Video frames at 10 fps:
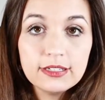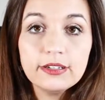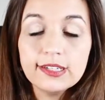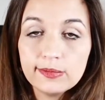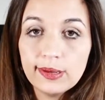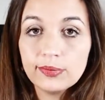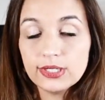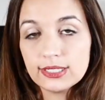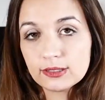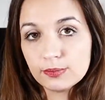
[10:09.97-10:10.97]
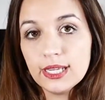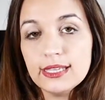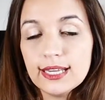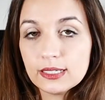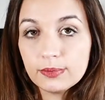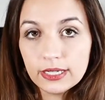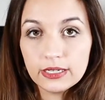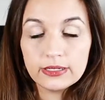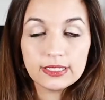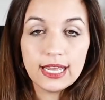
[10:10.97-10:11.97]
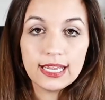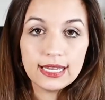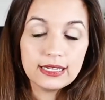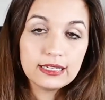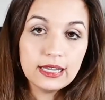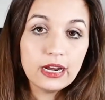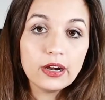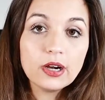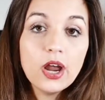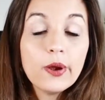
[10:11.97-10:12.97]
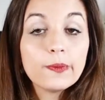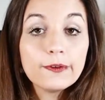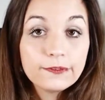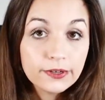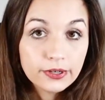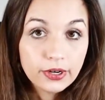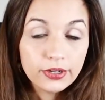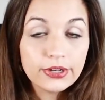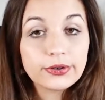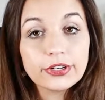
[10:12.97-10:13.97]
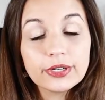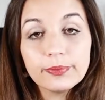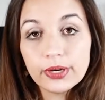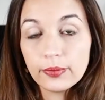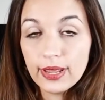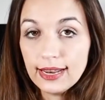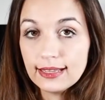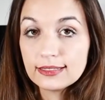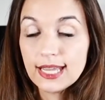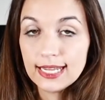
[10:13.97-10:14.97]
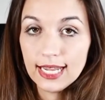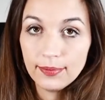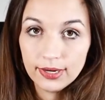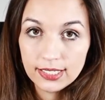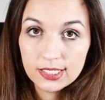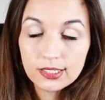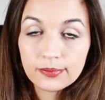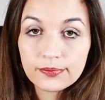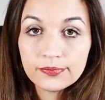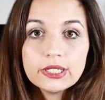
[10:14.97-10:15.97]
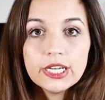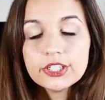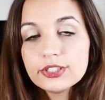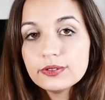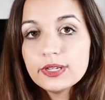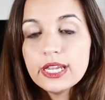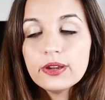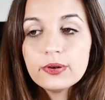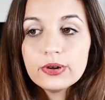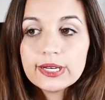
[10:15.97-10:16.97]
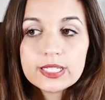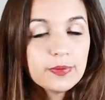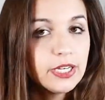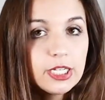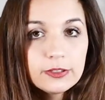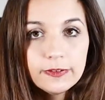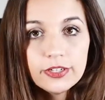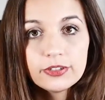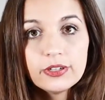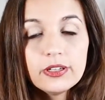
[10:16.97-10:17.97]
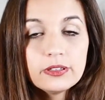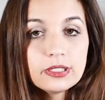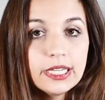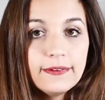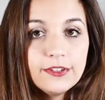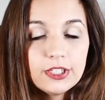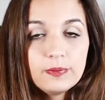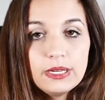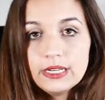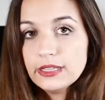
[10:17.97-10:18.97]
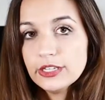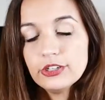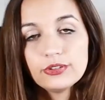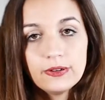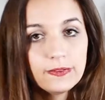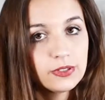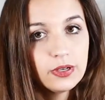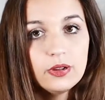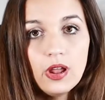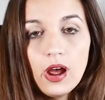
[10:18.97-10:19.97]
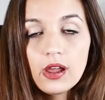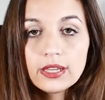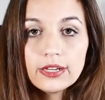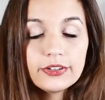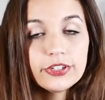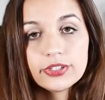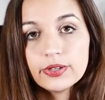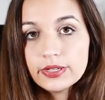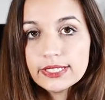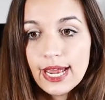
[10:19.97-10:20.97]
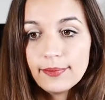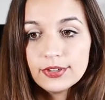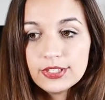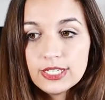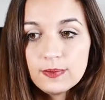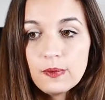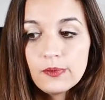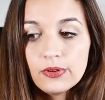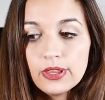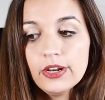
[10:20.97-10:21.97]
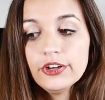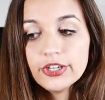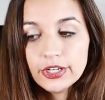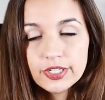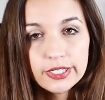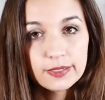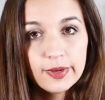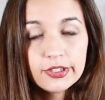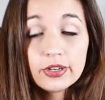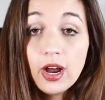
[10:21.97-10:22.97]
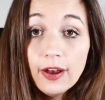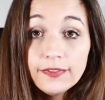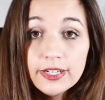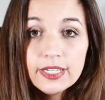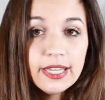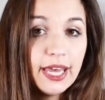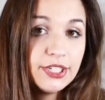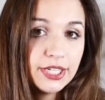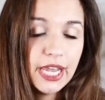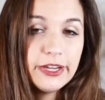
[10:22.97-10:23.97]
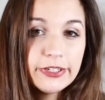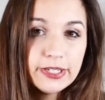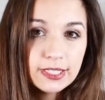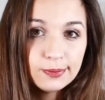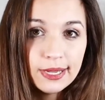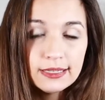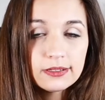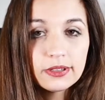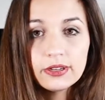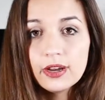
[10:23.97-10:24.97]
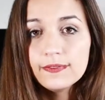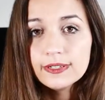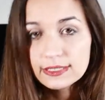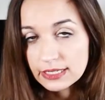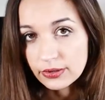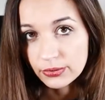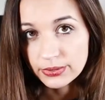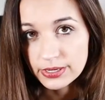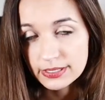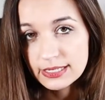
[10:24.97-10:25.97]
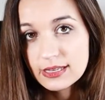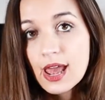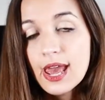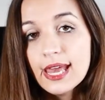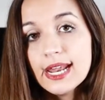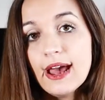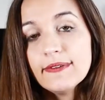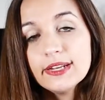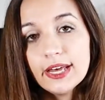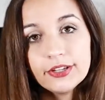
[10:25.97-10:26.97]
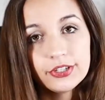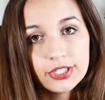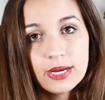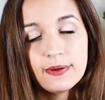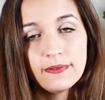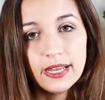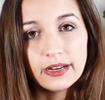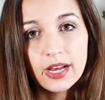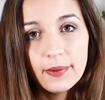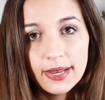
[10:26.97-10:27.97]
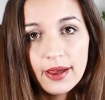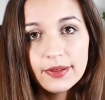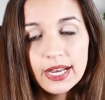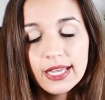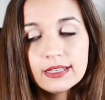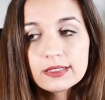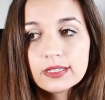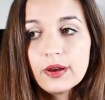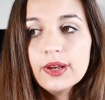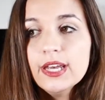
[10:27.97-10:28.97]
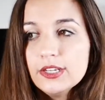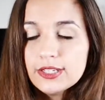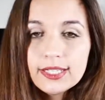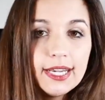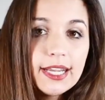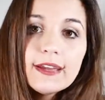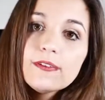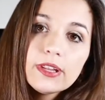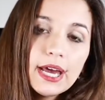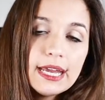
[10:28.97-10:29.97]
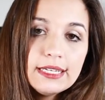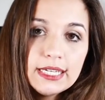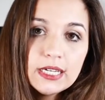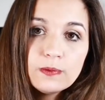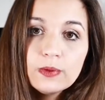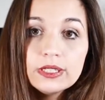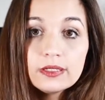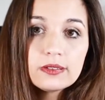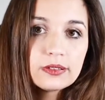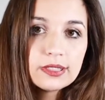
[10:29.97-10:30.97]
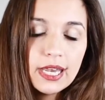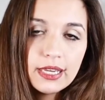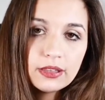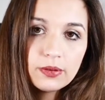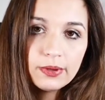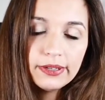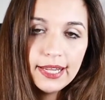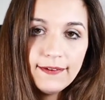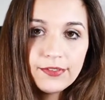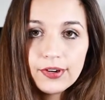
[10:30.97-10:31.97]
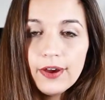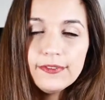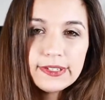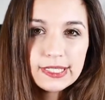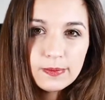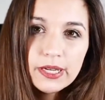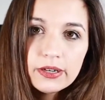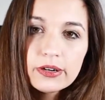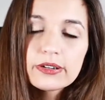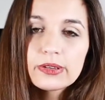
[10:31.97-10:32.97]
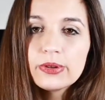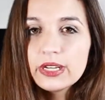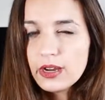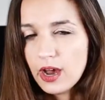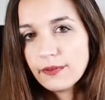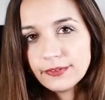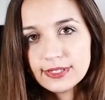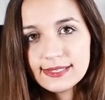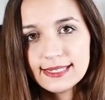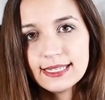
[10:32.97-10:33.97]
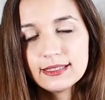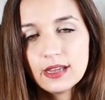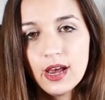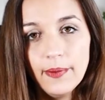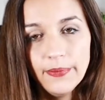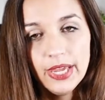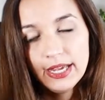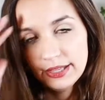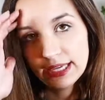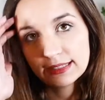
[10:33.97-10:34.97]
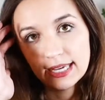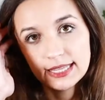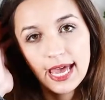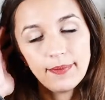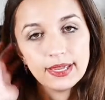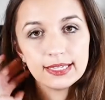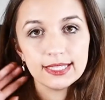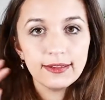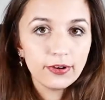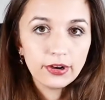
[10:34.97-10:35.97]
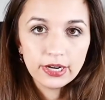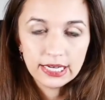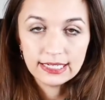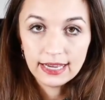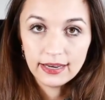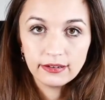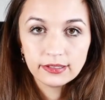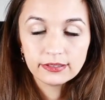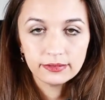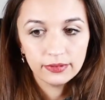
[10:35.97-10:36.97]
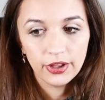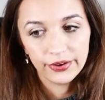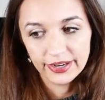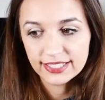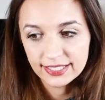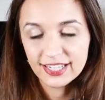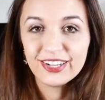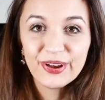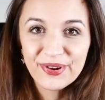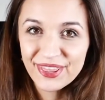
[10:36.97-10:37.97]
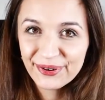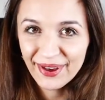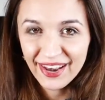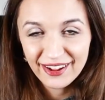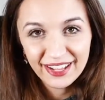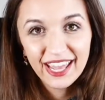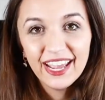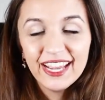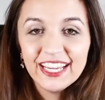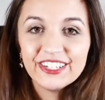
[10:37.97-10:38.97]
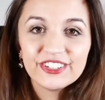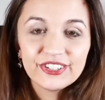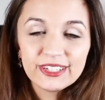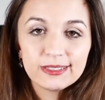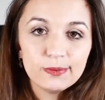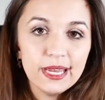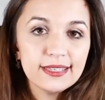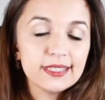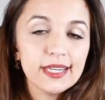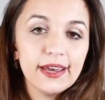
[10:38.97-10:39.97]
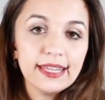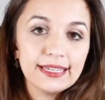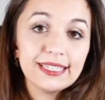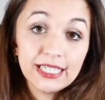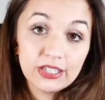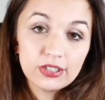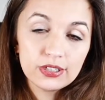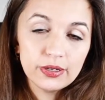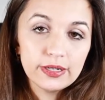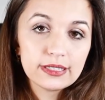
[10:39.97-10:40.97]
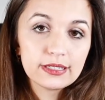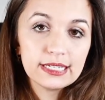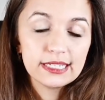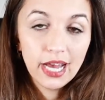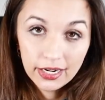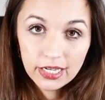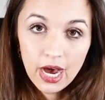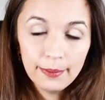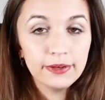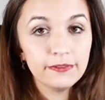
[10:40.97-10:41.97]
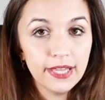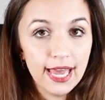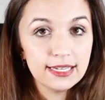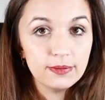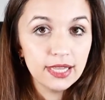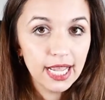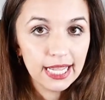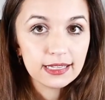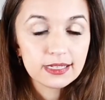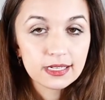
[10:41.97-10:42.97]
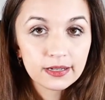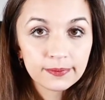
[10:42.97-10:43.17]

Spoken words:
And you need to be able to explain that to planners and get their referral in order to book weddings at that price. Luxury or experienced professionals that have just been in the industry for so long and they're just so established, these people that are charging this much are often in the education space, so they often sell courses and have another stream of income nowadays. So just kind of give you the idea of what this looks like in the real life. They're often speakers, holding conferences, things like that, because they've already done all there is to do in the wedding industry space, and now they teach. So it's not uncommon for that to be the case.